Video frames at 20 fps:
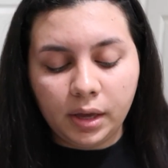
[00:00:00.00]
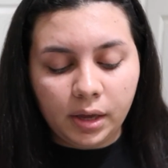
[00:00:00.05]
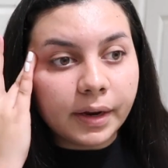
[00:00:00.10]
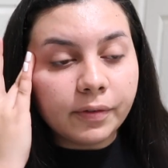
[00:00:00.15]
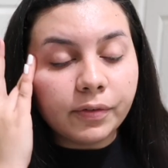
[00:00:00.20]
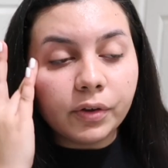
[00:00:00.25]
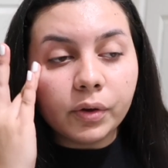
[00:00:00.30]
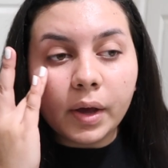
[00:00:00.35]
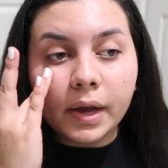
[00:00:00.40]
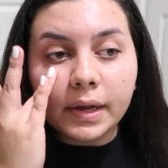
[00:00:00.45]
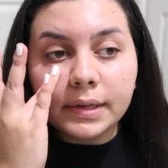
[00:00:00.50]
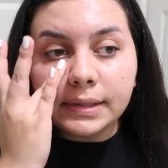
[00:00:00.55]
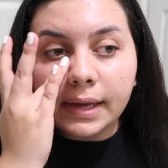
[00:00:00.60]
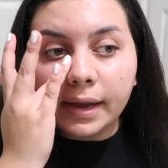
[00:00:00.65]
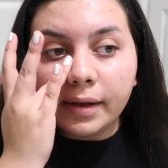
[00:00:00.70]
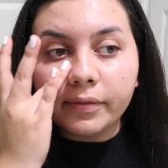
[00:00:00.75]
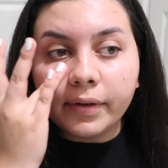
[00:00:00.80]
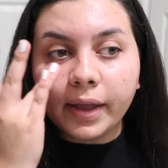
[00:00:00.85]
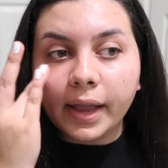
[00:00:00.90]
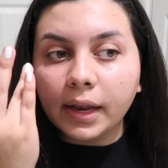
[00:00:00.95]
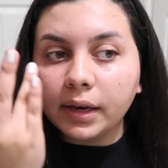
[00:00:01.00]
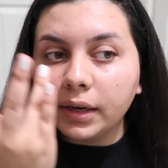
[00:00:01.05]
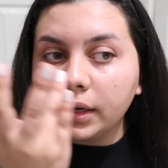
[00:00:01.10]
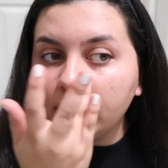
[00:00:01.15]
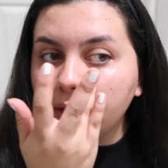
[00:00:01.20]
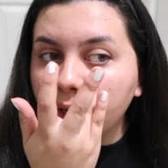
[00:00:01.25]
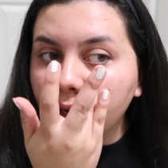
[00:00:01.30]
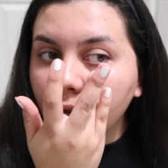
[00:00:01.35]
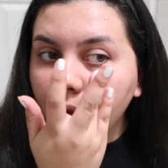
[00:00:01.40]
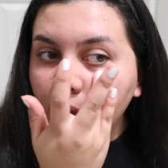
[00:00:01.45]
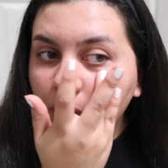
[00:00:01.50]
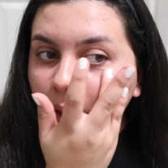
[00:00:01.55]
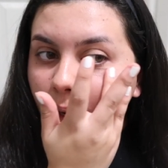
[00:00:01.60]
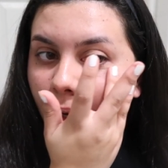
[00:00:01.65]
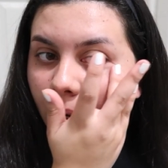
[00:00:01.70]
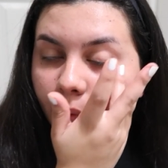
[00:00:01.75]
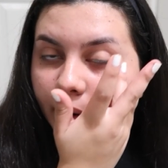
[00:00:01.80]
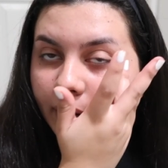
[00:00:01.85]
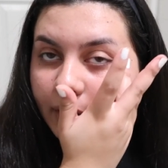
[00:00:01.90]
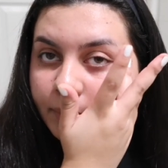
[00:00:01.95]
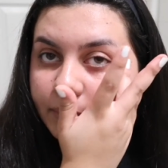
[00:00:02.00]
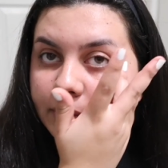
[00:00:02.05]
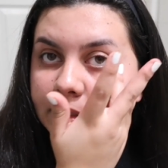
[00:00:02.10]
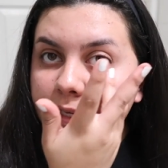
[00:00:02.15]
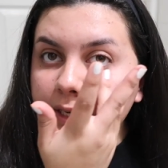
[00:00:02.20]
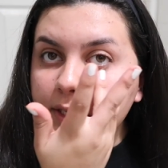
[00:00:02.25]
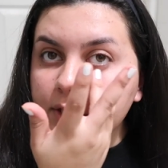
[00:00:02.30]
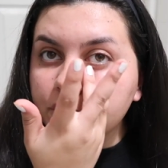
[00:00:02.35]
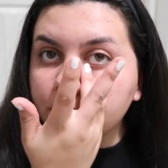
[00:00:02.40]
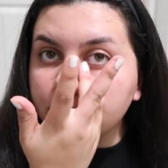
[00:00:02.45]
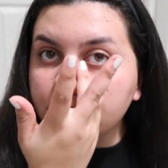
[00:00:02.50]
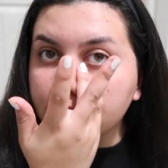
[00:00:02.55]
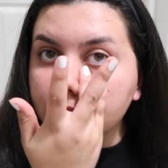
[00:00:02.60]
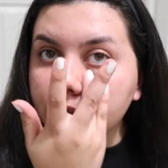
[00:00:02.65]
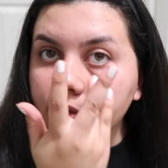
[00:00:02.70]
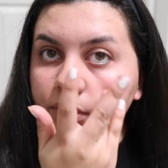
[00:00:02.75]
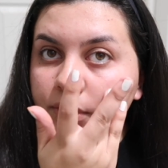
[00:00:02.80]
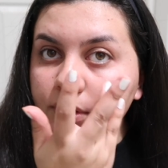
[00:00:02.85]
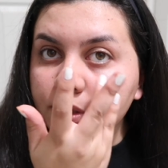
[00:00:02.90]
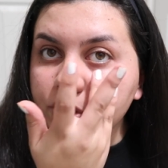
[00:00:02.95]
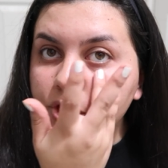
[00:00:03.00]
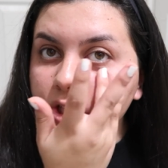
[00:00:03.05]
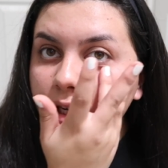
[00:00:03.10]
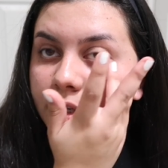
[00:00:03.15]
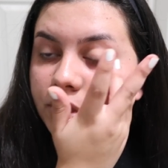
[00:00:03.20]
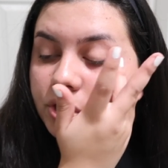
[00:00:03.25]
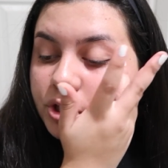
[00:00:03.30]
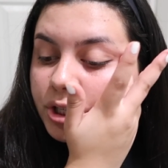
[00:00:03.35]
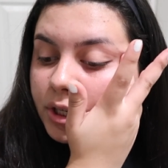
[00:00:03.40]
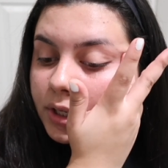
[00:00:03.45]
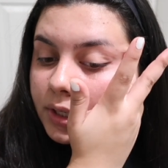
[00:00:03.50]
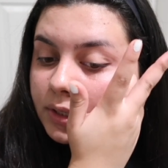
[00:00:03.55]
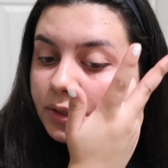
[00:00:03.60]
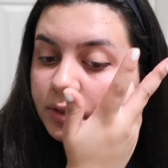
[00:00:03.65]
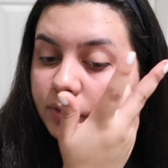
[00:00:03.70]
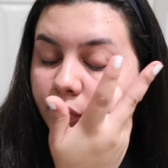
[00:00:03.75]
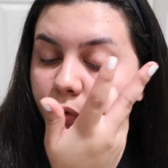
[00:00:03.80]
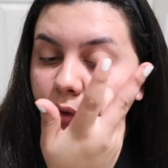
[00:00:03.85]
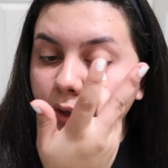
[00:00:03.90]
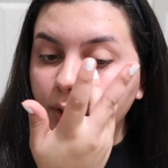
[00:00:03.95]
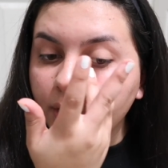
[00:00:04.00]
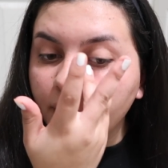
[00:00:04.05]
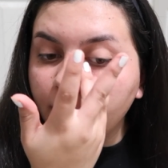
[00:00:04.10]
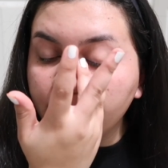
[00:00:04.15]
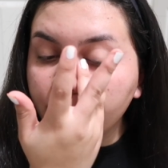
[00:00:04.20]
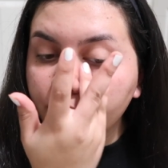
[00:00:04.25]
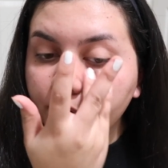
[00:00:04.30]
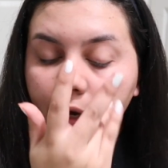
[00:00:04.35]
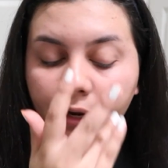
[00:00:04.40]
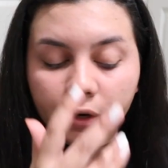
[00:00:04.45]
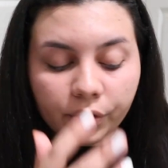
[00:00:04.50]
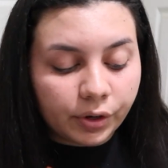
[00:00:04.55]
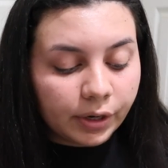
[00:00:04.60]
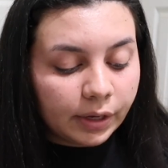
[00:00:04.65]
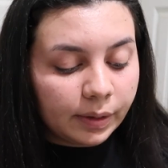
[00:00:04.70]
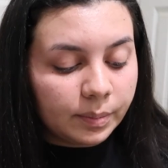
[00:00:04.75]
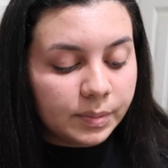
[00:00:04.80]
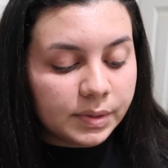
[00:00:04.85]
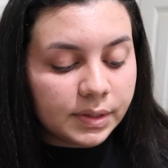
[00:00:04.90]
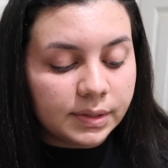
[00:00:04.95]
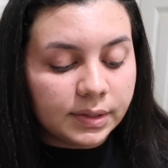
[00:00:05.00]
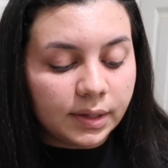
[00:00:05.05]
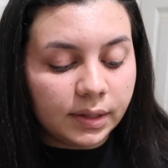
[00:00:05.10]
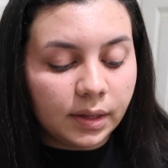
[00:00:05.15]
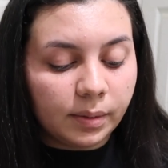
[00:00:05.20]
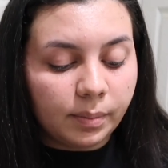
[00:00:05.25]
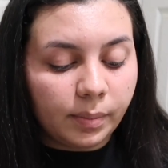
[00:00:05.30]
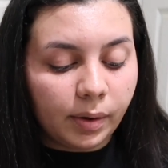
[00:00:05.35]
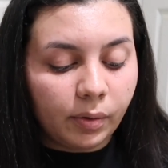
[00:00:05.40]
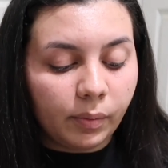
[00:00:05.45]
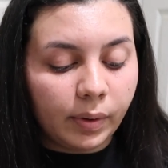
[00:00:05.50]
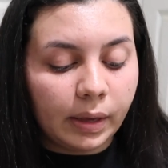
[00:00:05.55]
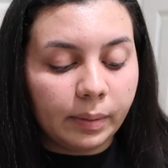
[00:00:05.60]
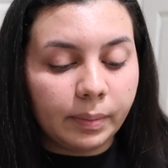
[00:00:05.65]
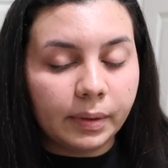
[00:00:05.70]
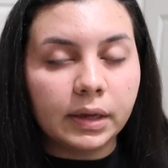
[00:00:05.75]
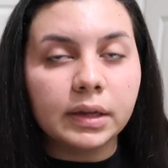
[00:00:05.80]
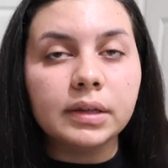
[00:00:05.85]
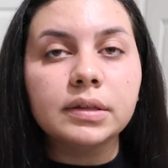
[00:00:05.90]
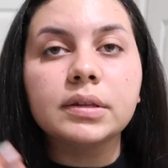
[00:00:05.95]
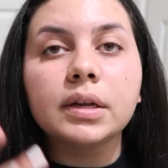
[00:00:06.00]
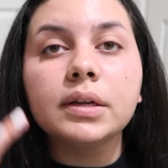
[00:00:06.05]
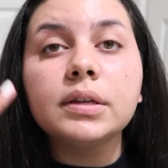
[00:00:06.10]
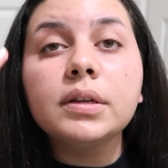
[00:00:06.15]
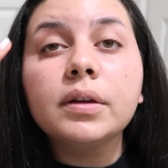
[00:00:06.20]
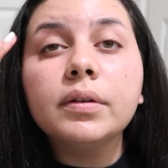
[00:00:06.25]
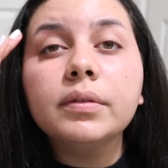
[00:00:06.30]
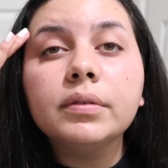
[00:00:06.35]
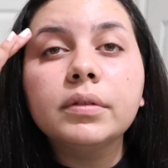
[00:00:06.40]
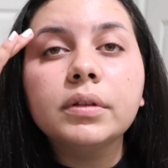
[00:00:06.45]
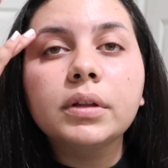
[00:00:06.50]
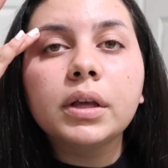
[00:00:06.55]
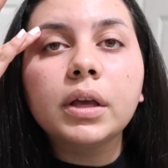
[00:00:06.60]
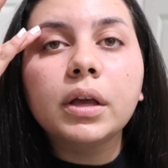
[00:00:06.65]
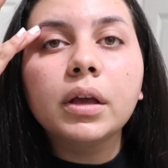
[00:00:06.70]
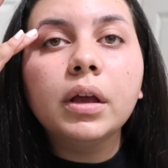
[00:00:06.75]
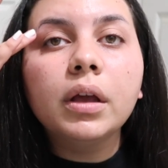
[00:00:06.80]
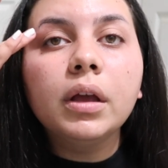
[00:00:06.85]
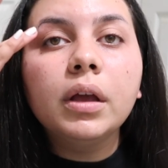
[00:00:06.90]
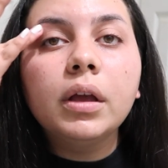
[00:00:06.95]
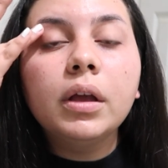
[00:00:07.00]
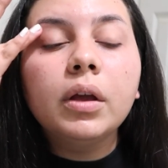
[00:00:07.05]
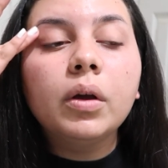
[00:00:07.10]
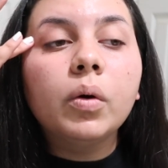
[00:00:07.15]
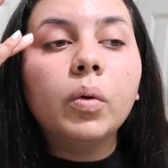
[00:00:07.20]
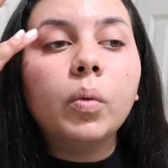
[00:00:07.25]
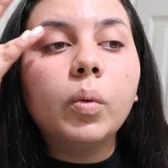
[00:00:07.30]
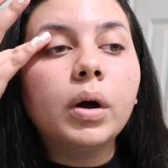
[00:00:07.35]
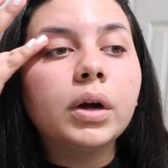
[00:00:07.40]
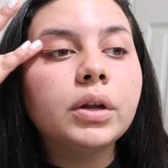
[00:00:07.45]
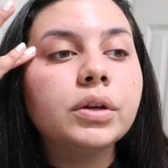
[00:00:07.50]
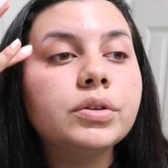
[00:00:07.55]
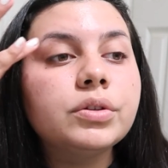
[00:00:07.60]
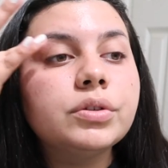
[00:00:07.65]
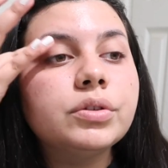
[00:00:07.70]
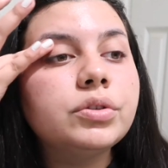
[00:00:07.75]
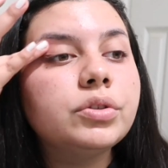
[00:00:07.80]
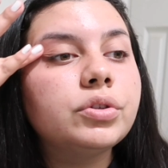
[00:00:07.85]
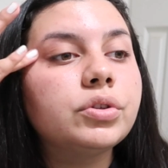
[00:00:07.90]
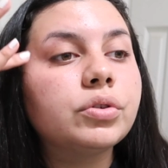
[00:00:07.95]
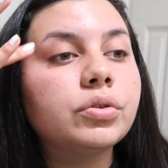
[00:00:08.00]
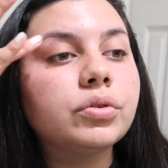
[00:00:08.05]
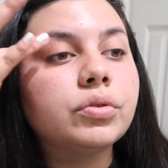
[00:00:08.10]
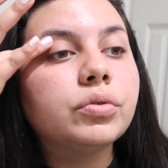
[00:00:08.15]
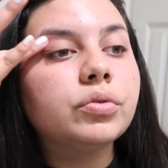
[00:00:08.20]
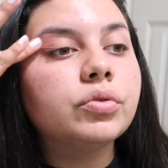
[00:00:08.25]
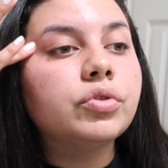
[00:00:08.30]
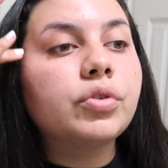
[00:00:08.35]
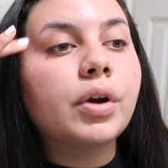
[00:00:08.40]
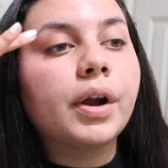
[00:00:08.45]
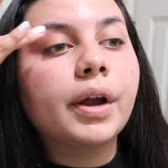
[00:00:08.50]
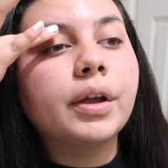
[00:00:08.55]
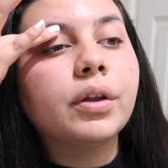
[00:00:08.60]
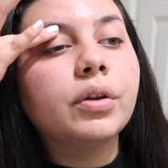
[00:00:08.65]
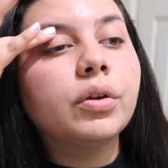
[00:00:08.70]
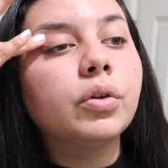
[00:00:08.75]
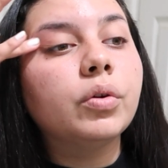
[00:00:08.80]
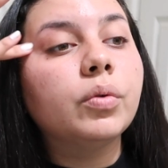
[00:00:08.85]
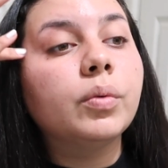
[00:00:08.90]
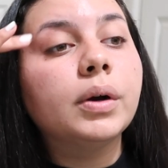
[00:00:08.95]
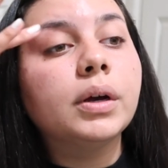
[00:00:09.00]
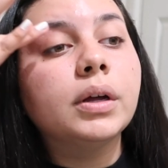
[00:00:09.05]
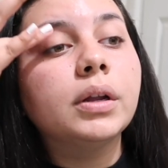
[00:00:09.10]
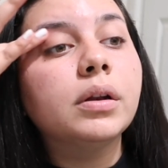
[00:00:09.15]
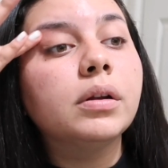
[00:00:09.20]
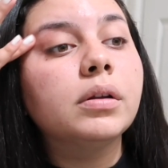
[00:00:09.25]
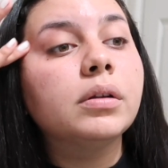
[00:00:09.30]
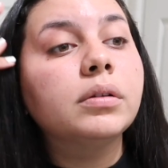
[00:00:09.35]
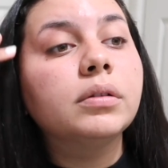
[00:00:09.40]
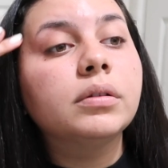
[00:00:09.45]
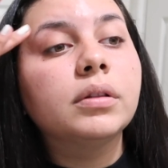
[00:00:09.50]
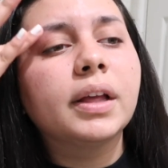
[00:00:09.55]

But if you guys have any recommendations or suggestions for under eye creams, send them my way, because I definitely want to try a new one.